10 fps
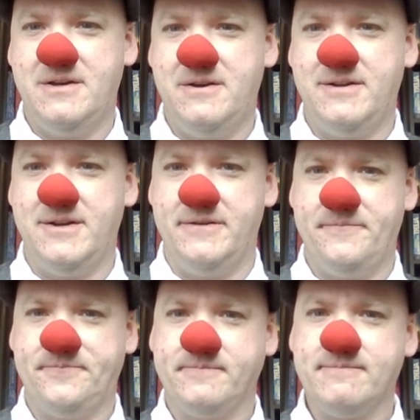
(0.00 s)
Turner.
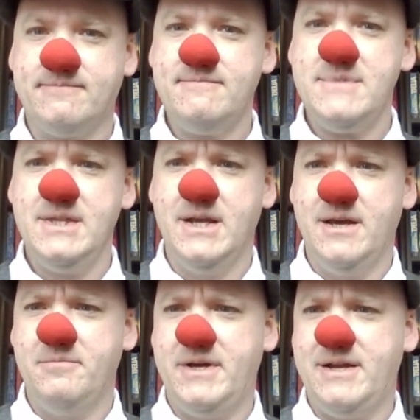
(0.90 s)

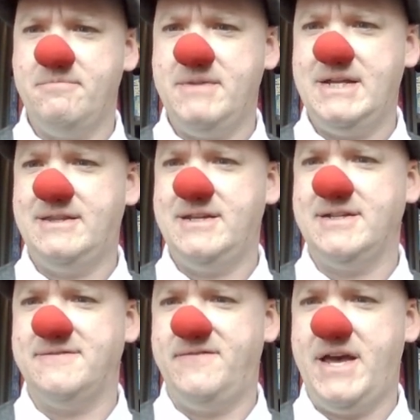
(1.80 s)
But amid
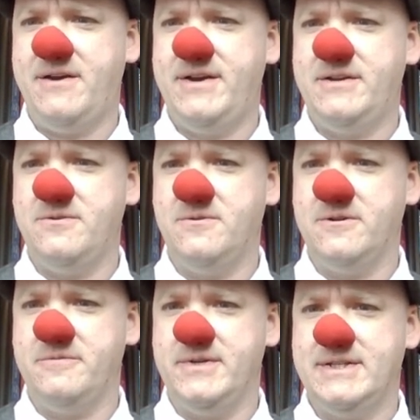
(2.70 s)
these varied
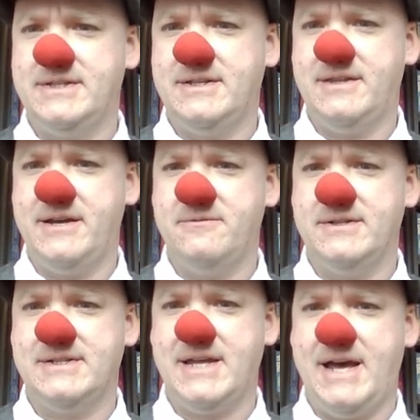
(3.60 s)
ornaments there
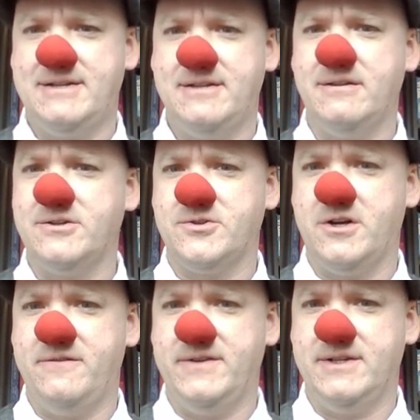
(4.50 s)
were scattered the
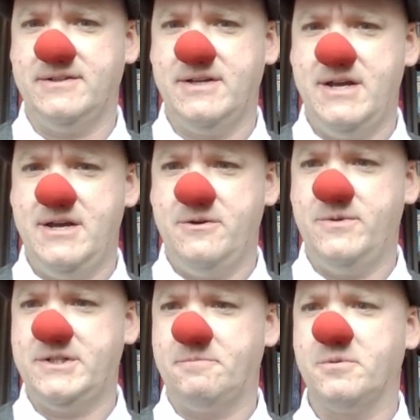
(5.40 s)
trophies,
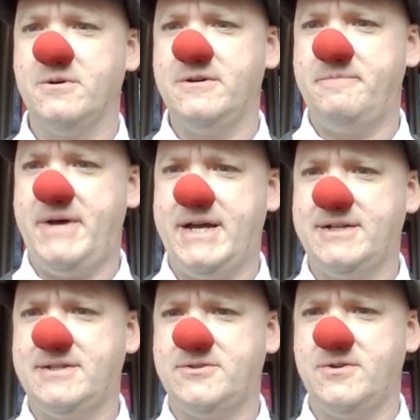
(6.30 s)
which brought
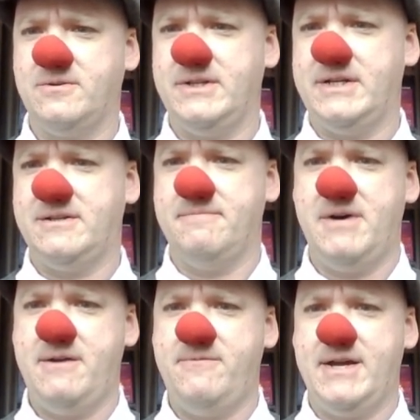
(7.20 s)
back strongly to
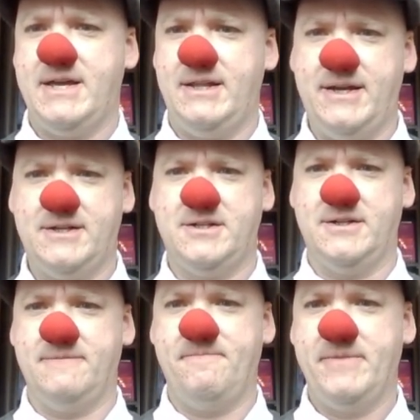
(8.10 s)
my
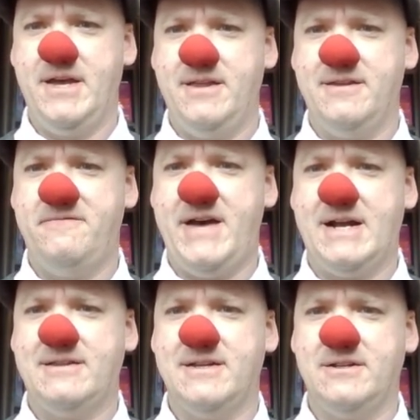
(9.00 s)
recollection the
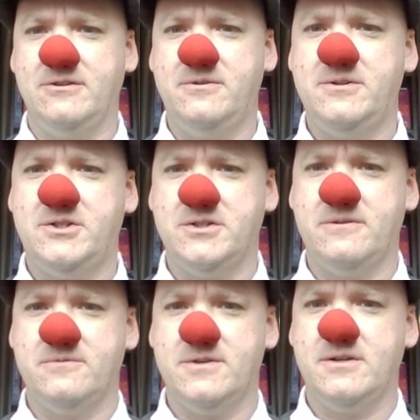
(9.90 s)
fact that Lord
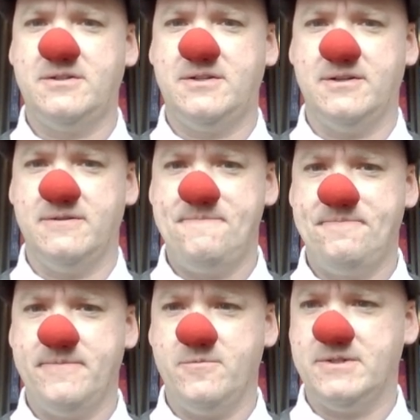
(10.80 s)
John Roxton
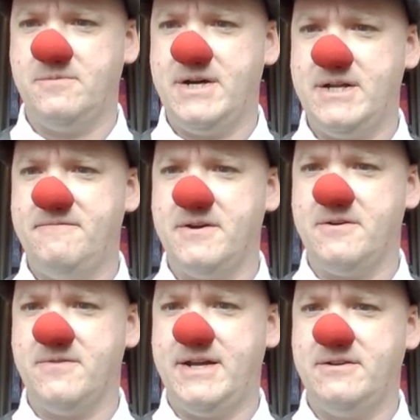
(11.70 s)
was one of the
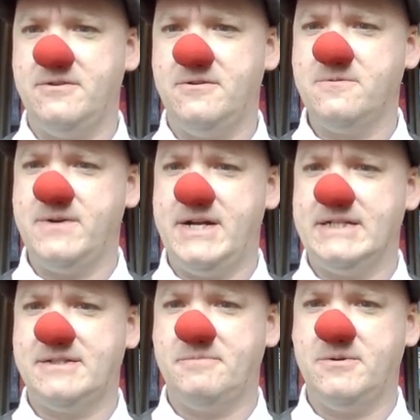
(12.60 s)
great
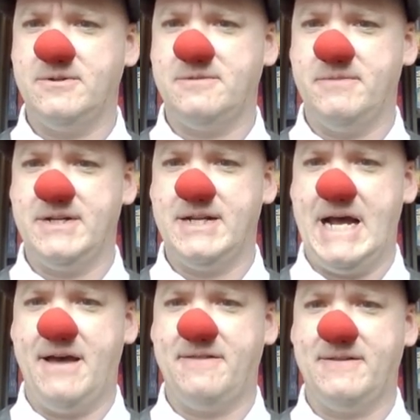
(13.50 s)
all-round sportsmen and
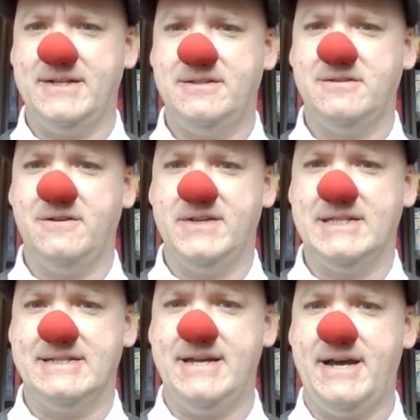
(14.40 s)
athletes of
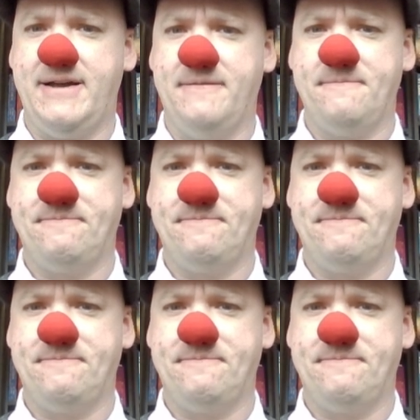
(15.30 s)
his day.